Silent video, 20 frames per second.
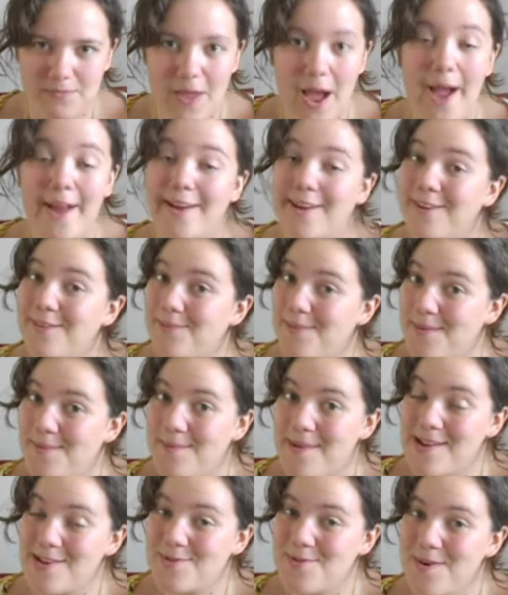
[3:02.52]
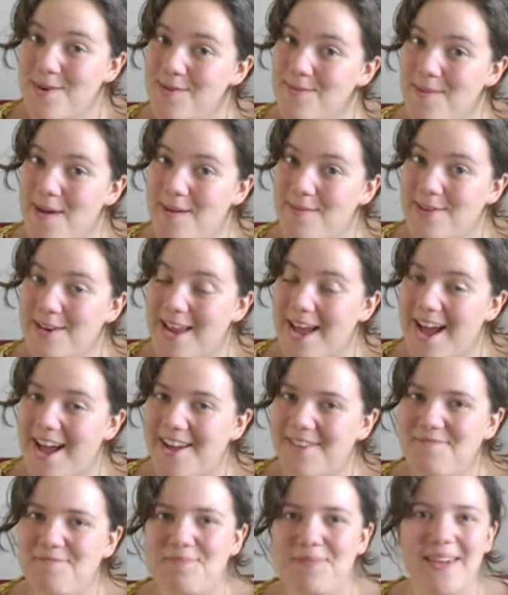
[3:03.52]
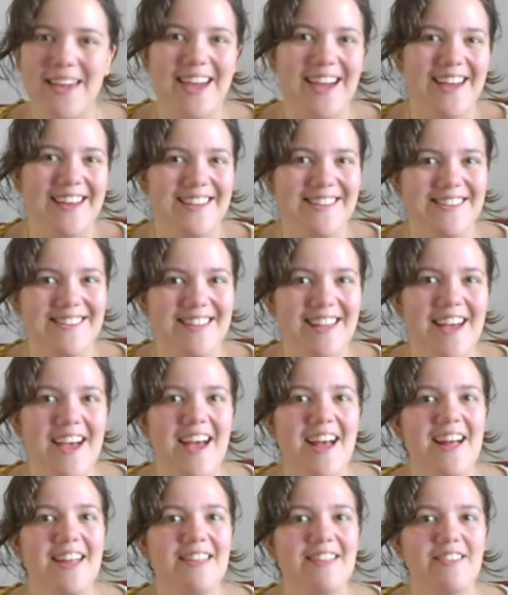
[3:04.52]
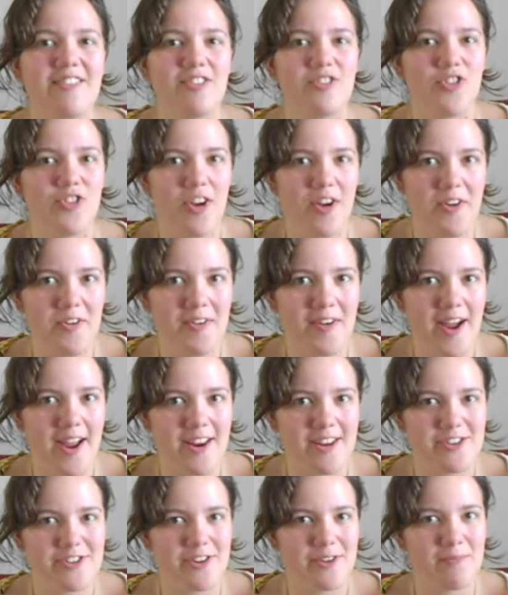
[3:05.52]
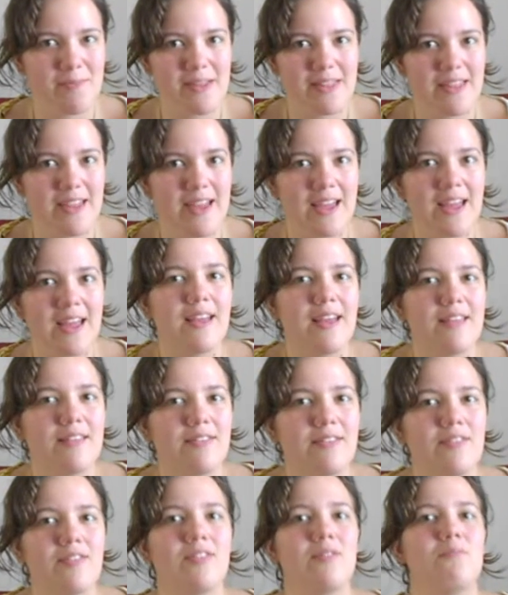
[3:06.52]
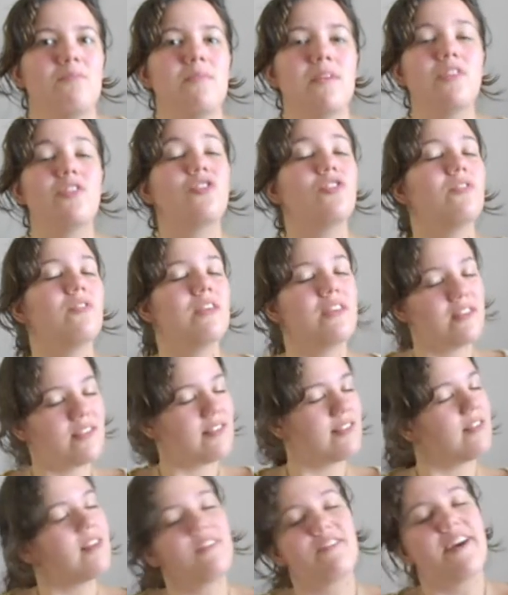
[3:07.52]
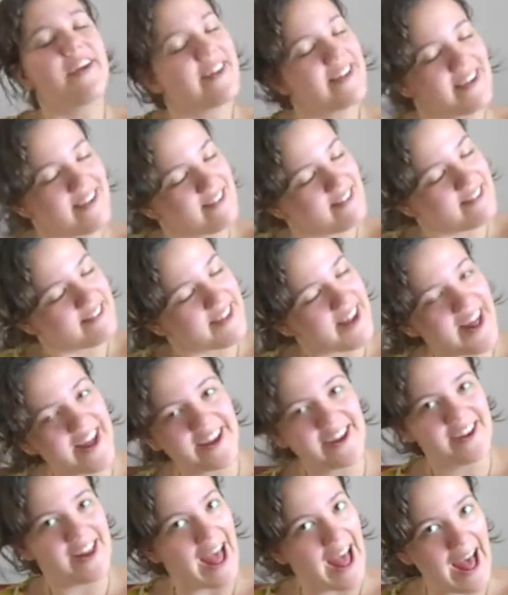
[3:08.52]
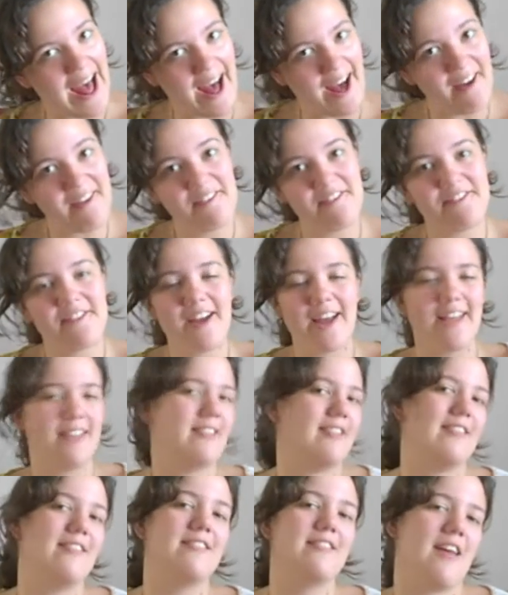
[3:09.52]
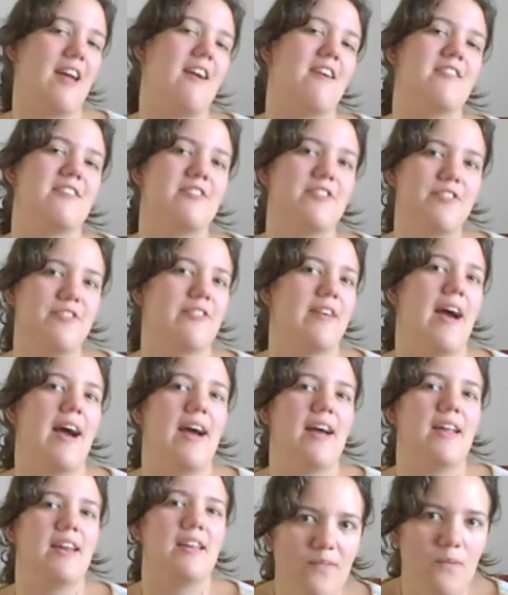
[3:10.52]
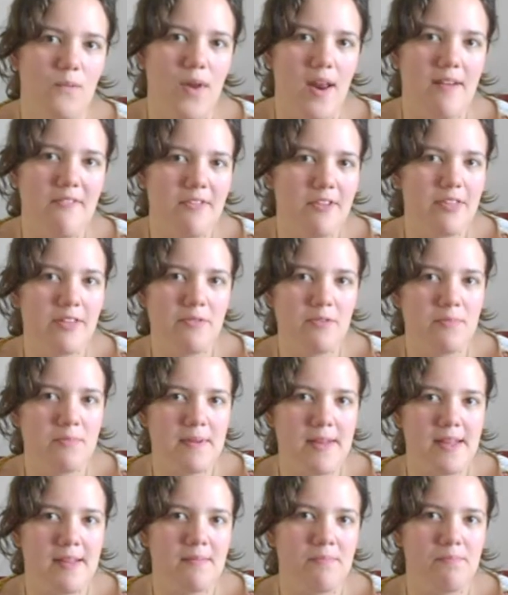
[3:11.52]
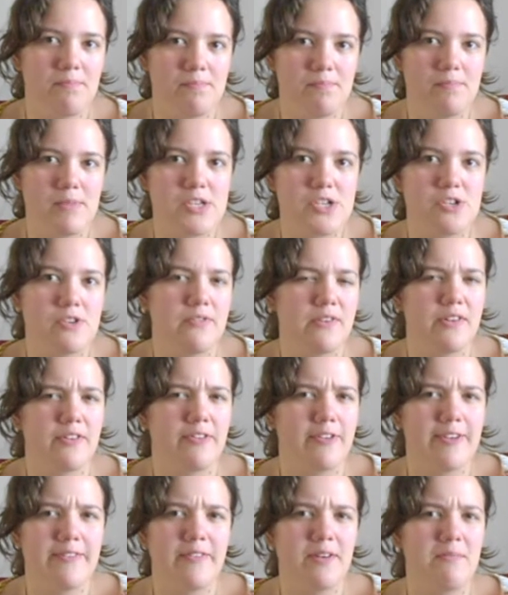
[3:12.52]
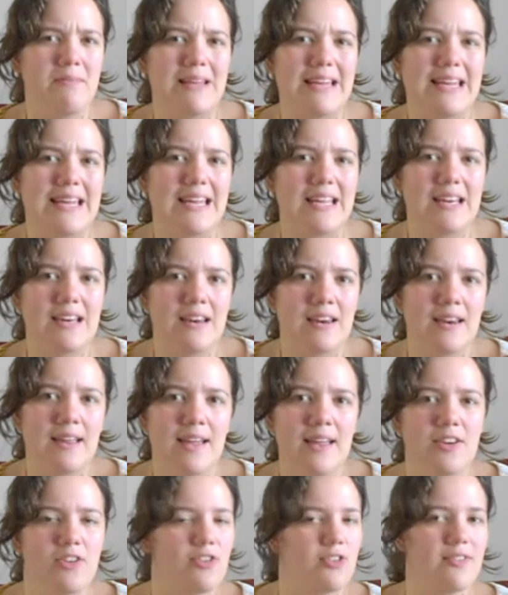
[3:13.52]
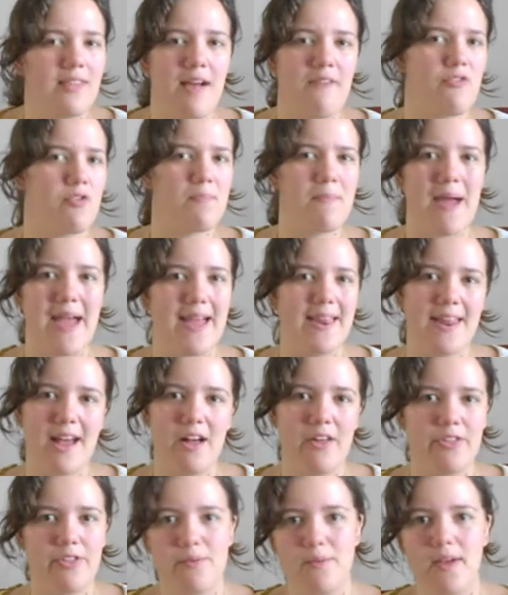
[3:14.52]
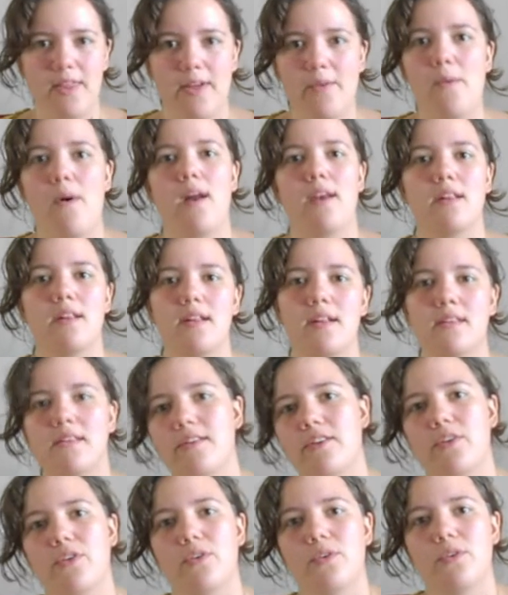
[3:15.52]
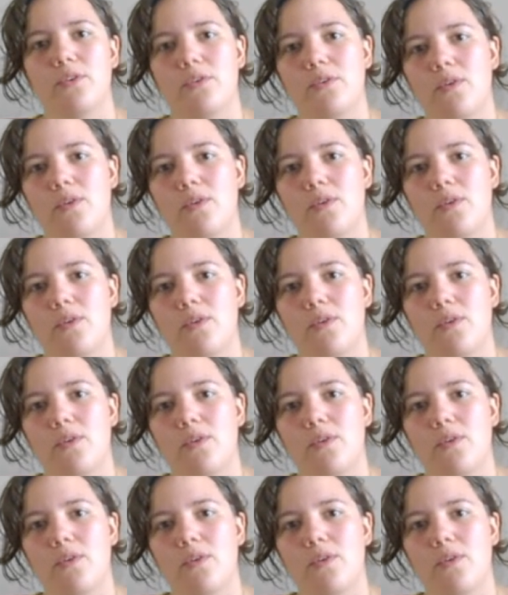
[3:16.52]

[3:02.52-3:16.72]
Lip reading: I could have been much worse, Mom and Dad, because this show kind of showed me that as mischievous of ideas that I could have, as these characters had, whenever they were being mischievous or even mean, it just never panned out the way they wanted it to,